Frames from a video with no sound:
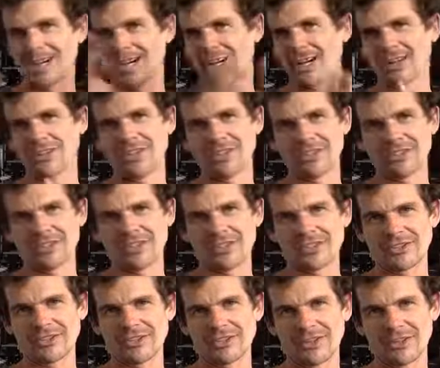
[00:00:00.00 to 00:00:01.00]
I don't think it's
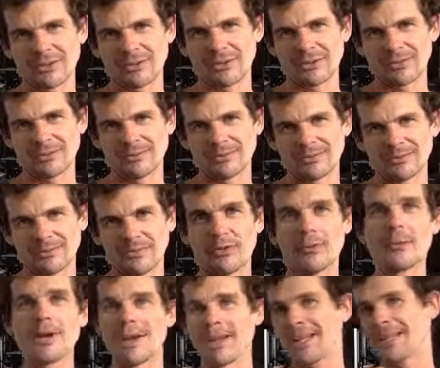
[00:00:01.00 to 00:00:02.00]
necessary
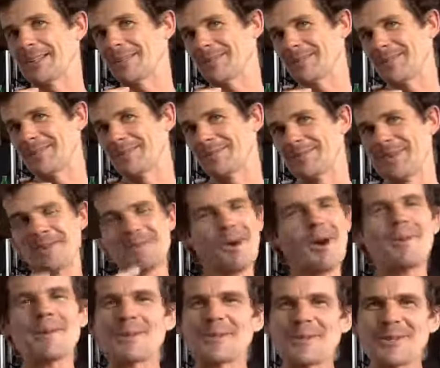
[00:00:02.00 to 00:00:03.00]
for me, but it
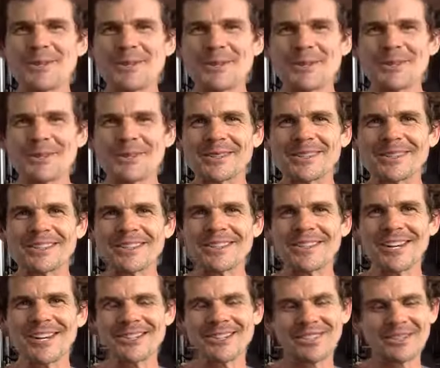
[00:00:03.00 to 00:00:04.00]
might be for you. All
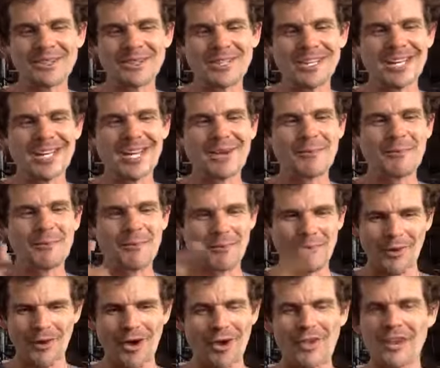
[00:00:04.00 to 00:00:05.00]
right, so
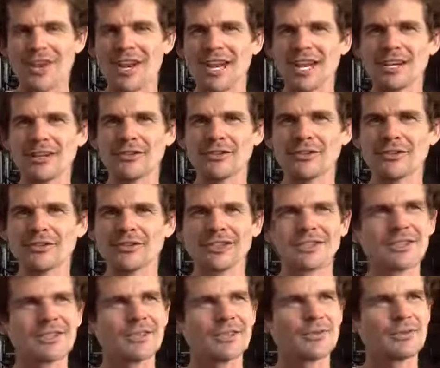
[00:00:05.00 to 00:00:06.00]
the negatives
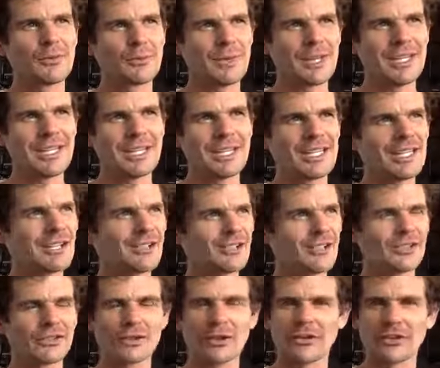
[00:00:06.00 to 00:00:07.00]
for me is
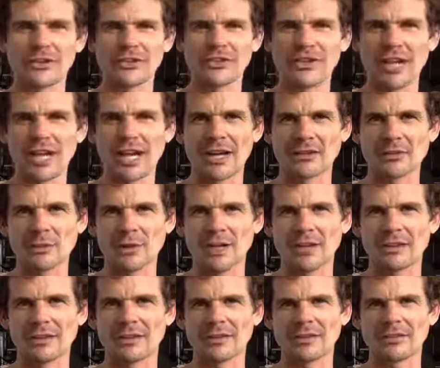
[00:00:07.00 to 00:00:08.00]
it's got the
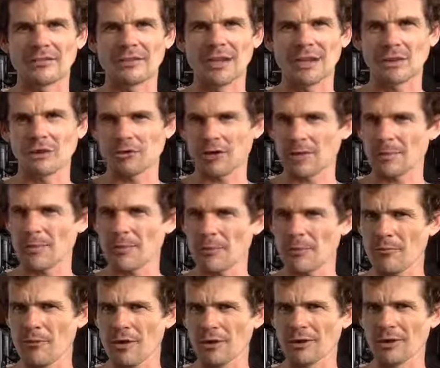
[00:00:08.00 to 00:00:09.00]
CR20. Correct me if
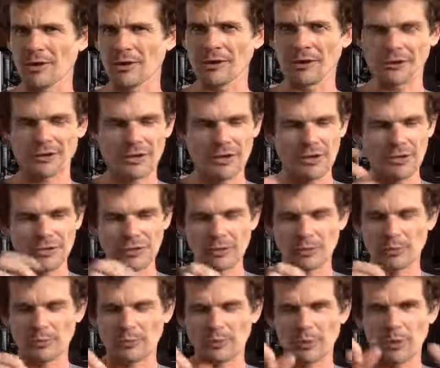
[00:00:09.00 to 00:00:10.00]
I'm wrong, though. It's got those
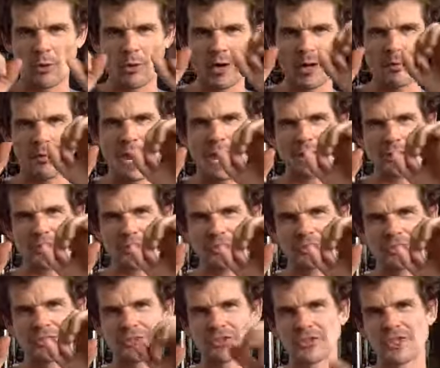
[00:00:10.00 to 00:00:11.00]
little coin
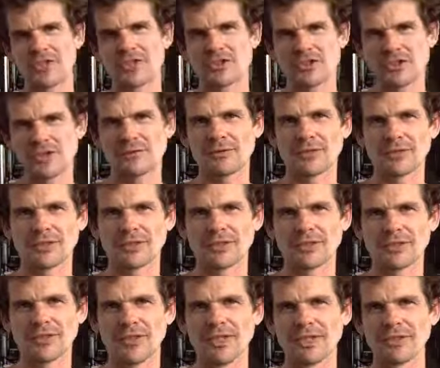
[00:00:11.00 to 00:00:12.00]
batteries in the
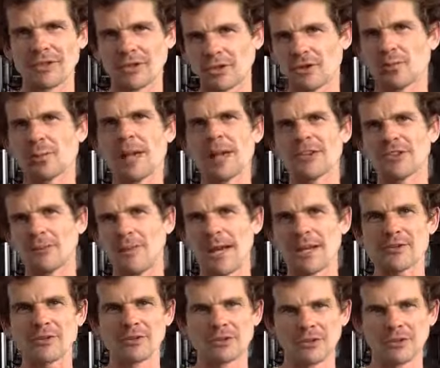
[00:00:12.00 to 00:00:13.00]
shifters. So you've got to replace the
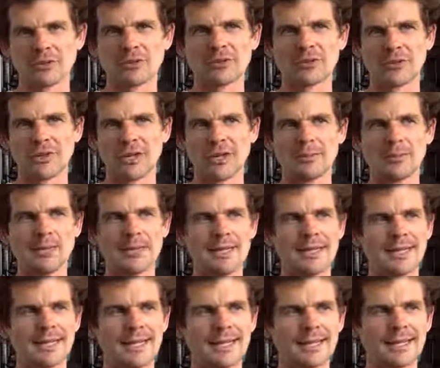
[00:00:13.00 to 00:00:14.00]
batteries all the
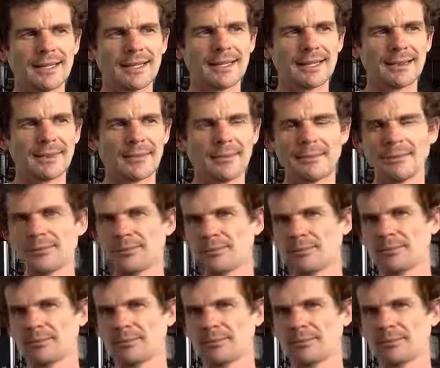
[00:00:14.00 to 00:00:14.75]
time,